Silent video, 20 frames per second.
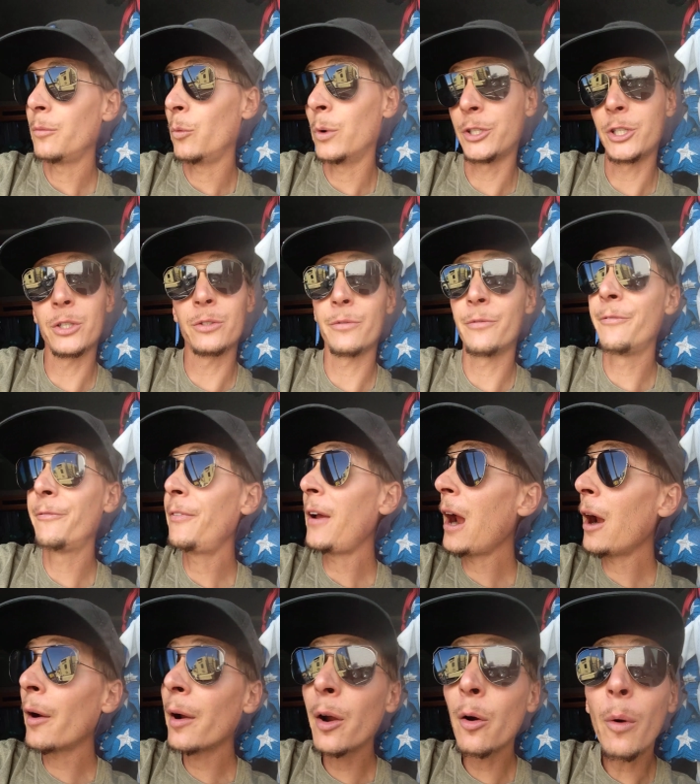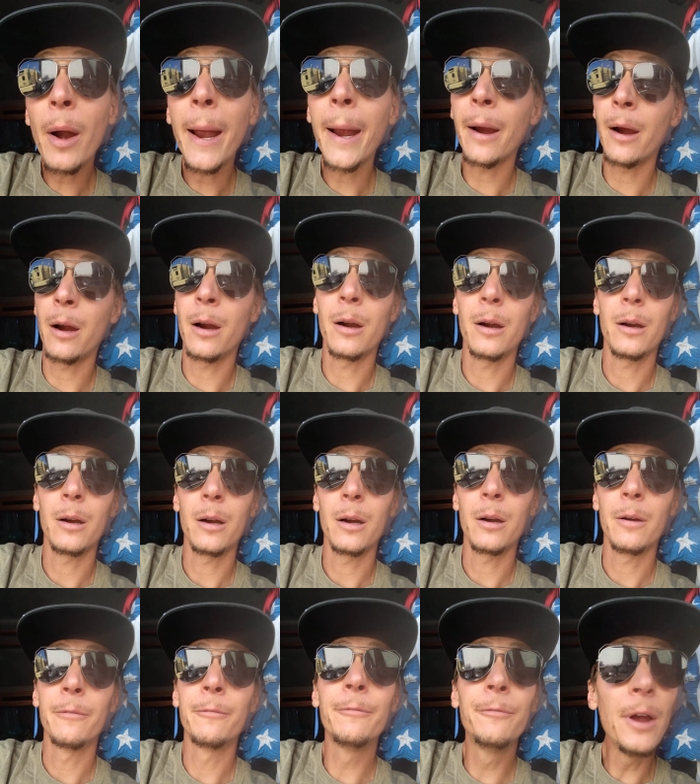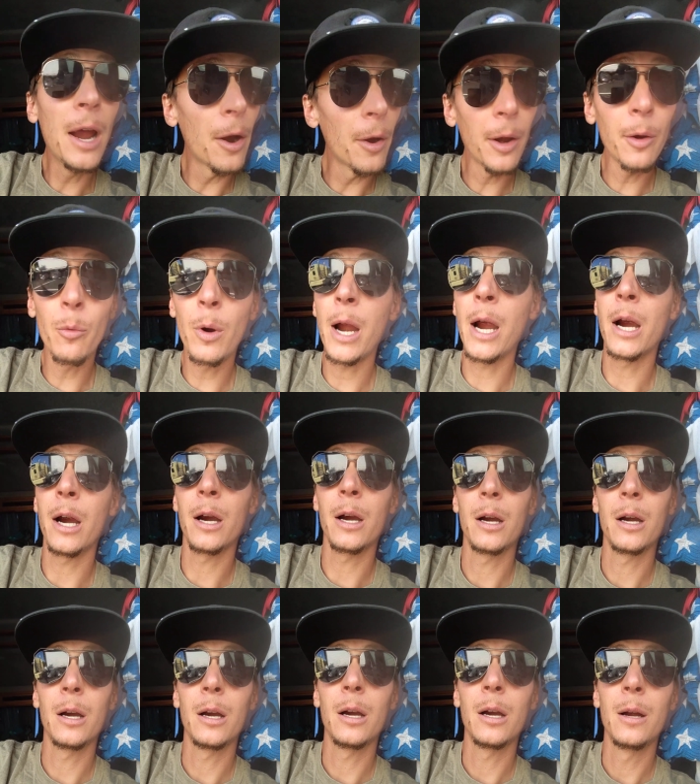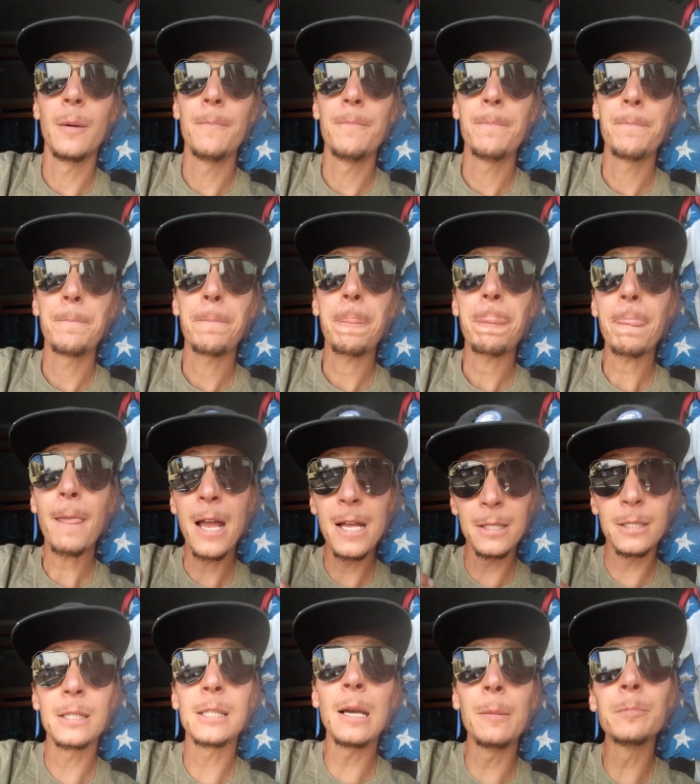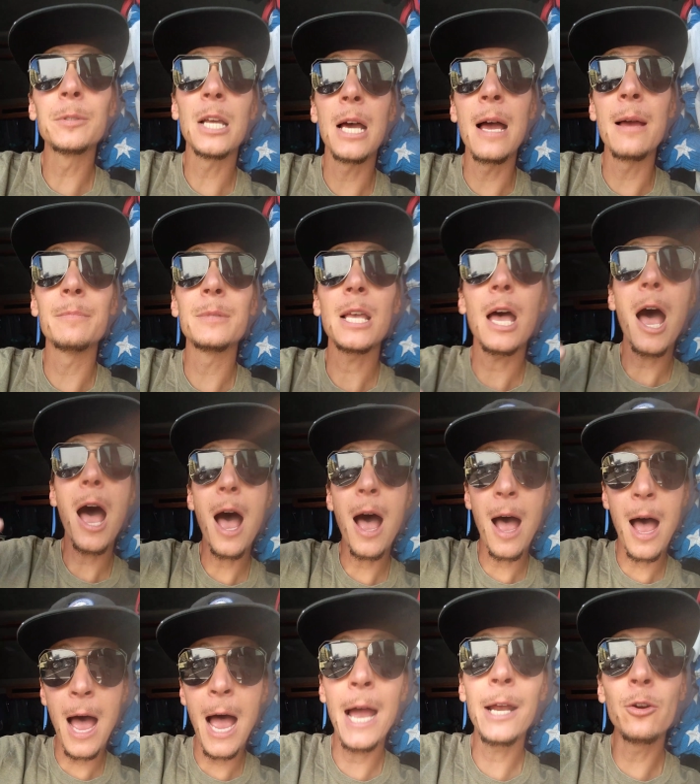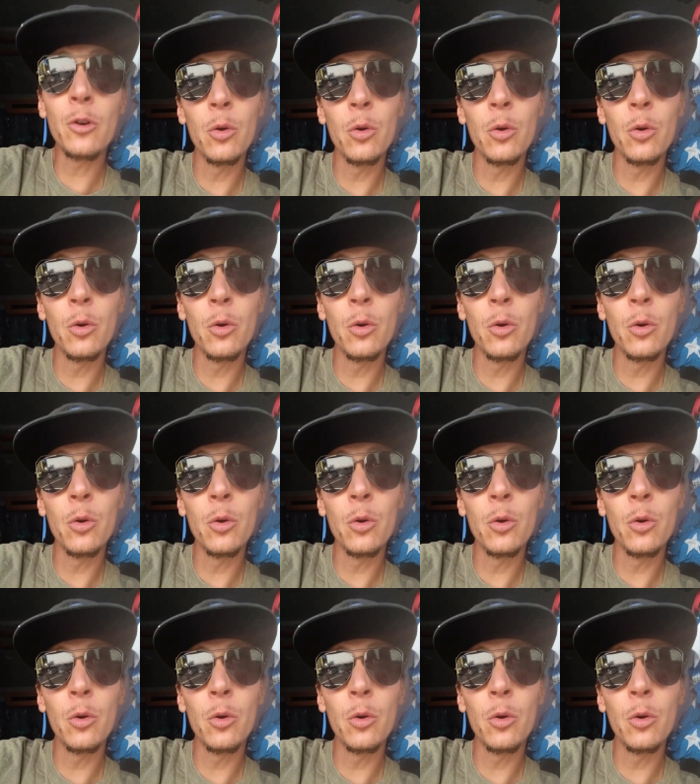which is very rare, very rare. And sometimes I